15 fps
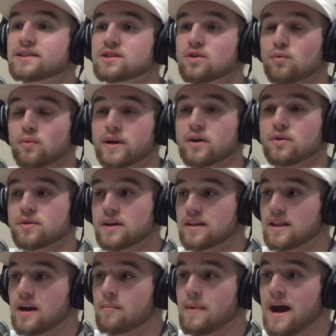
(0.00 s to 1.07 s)
So that's
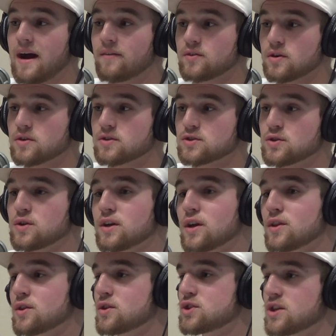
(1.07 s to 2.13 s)
the real thing that I'm after.